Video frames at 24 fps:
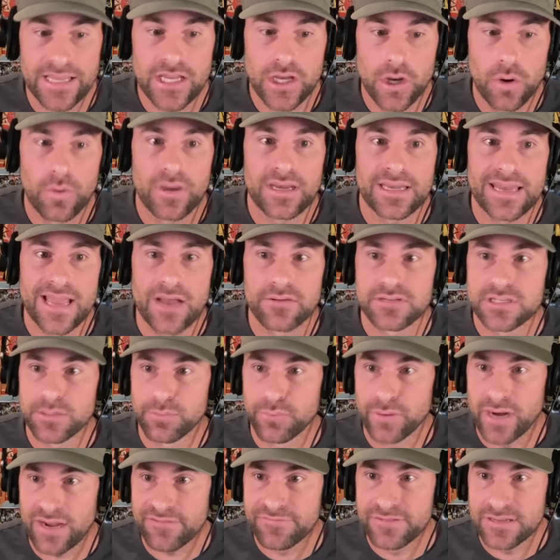going down to
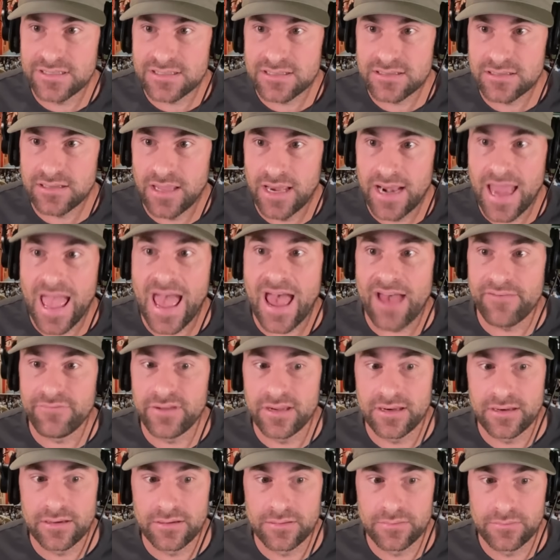breakfast and
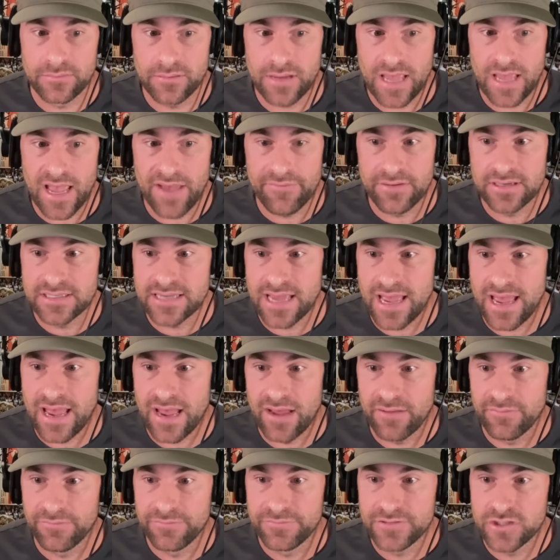having to
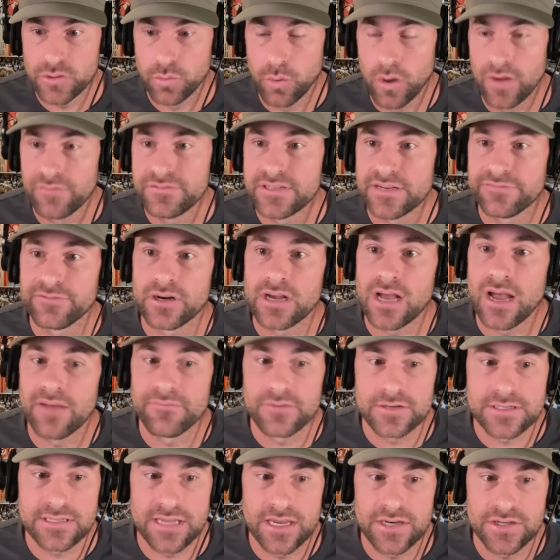have 12 different
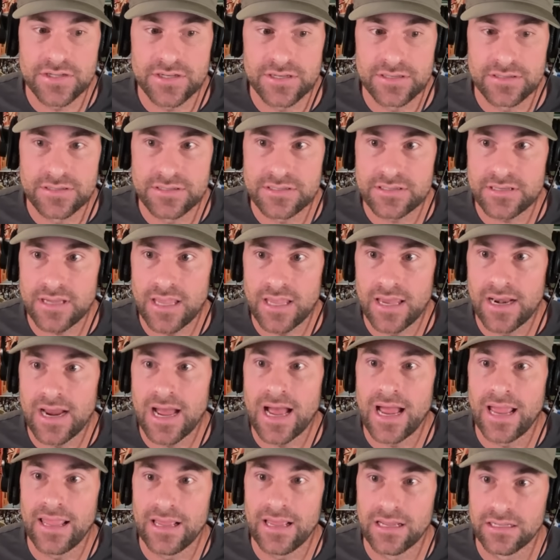conversations and
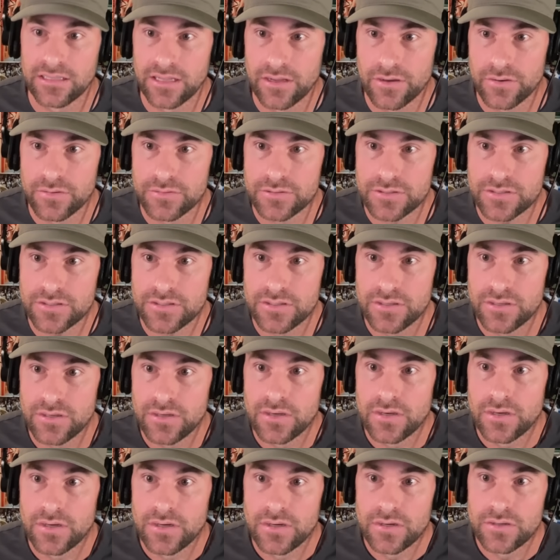hi hellos
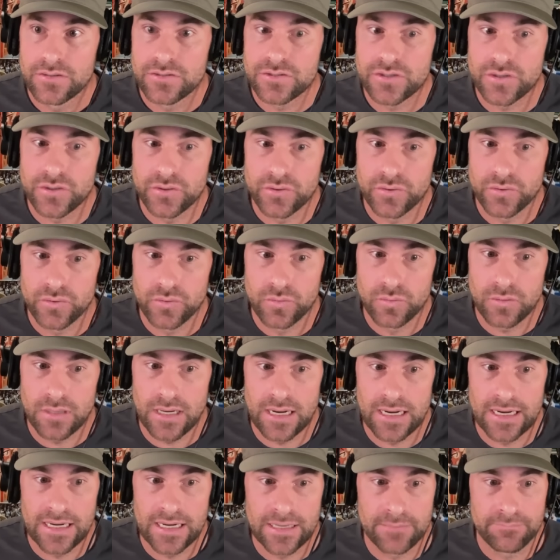to
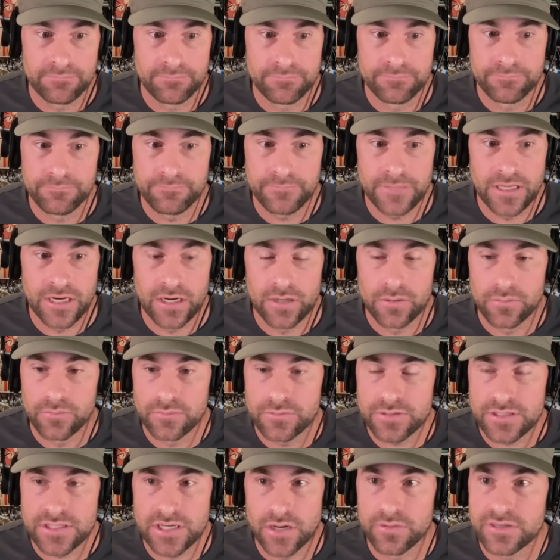
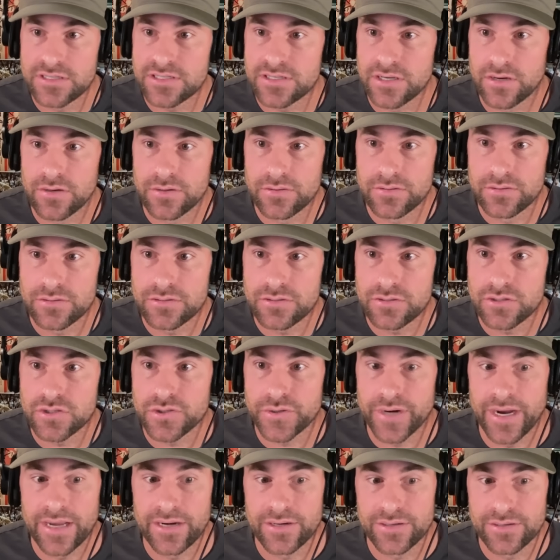so-and-so's
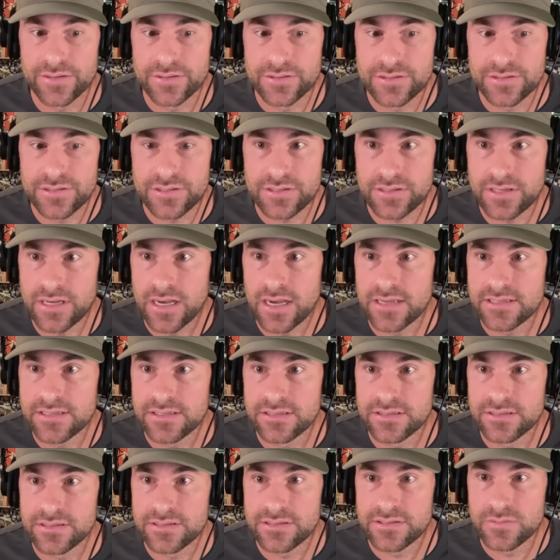trainer's
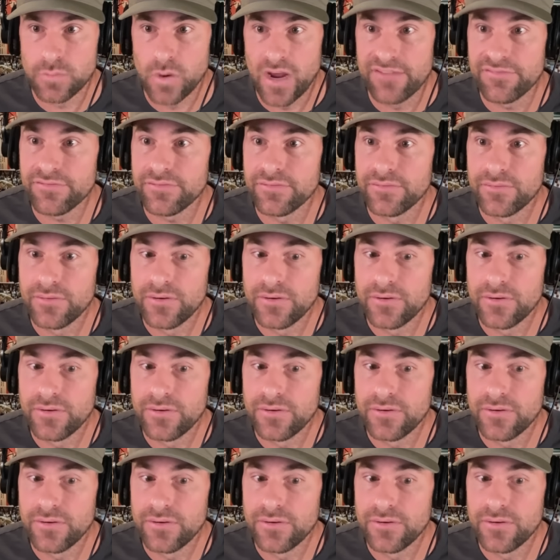cousin's wife.